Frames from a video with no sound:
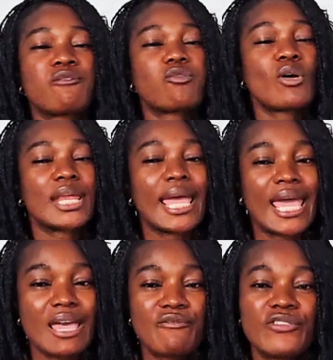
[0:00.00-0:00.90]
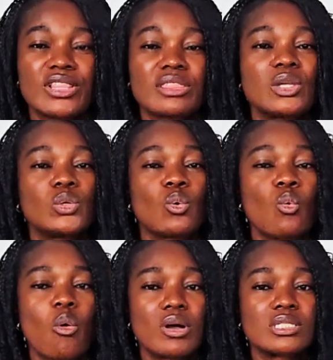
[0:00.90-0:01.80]
afford everything you
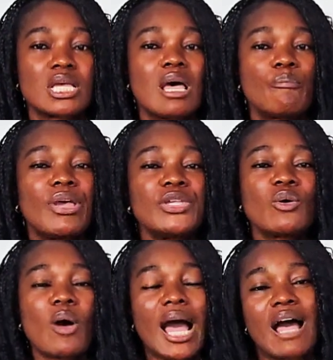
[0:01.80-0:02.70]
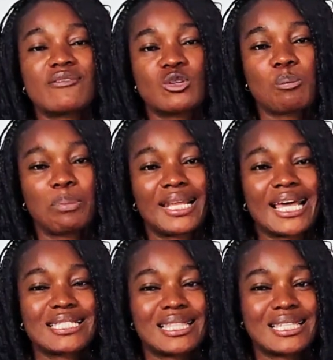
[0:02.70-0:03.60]
want, but you have to
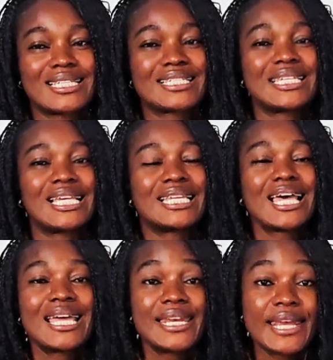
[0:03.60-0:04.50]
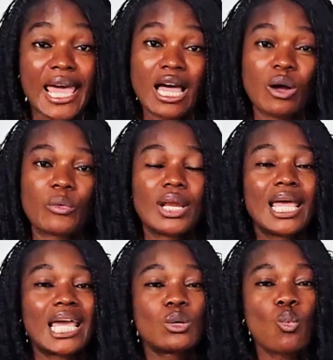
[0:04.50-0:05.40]
plant the seed now
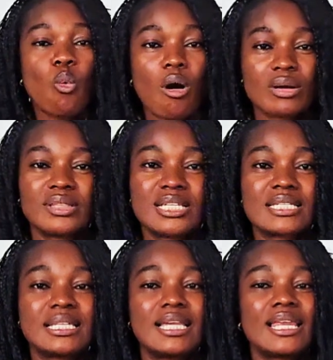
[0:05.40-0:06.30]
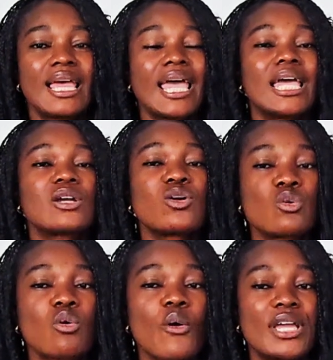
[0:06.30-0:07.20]
and water the seed and
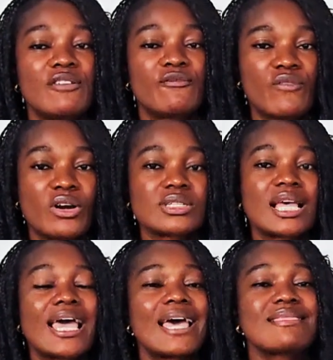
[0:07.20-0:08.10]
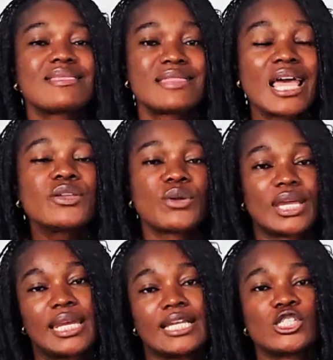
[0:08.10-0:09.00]
grow it first, and then you
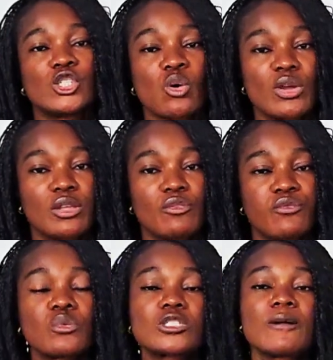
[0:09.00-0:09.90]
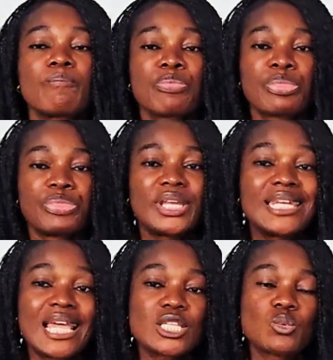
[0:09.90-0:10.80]
can enjoy the fruit. The
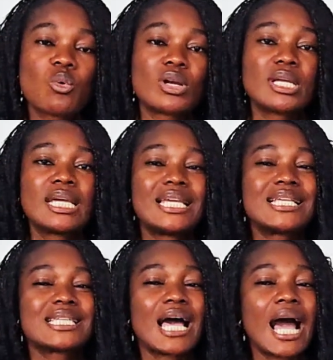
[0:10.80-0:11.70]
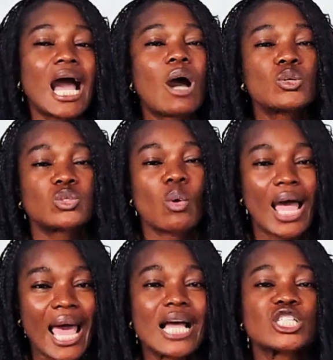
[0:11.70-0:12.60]
next one is how to
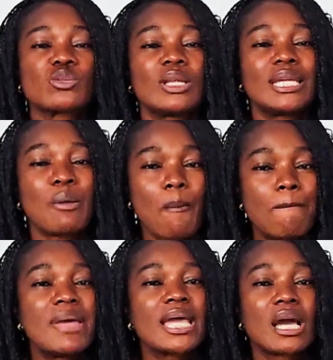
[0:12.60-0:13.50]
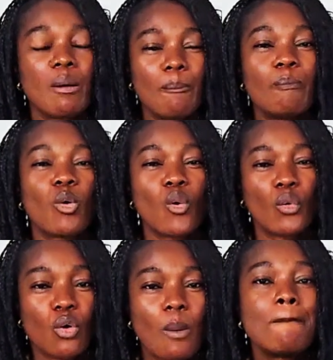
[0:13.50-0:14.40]
actually make
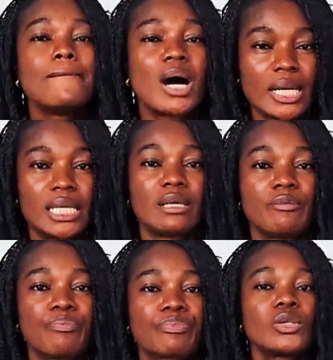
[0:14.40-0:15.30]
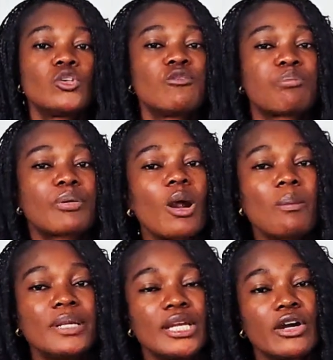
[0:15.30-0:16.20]
more money. You've
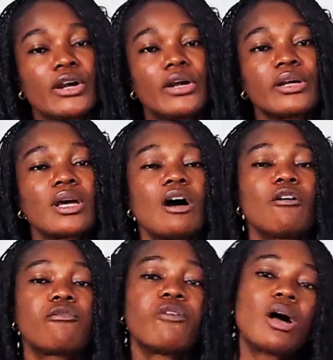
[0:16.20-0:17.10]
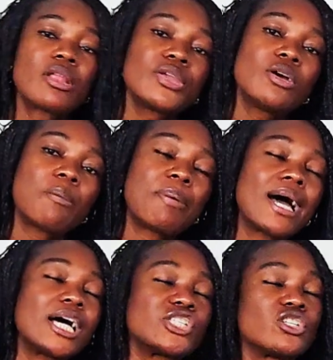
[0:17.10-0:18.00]
probably heard, follow your
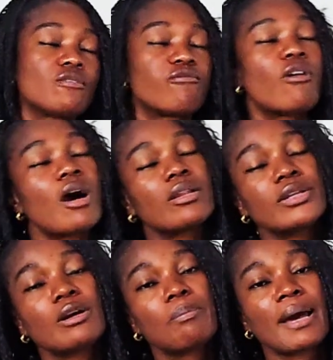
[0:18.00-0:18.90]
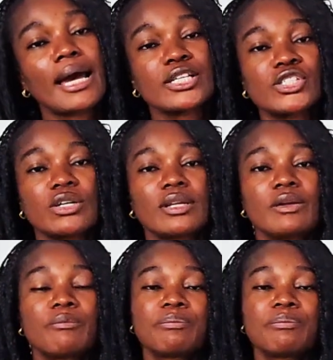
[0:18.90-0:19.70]
passion, follow your passion.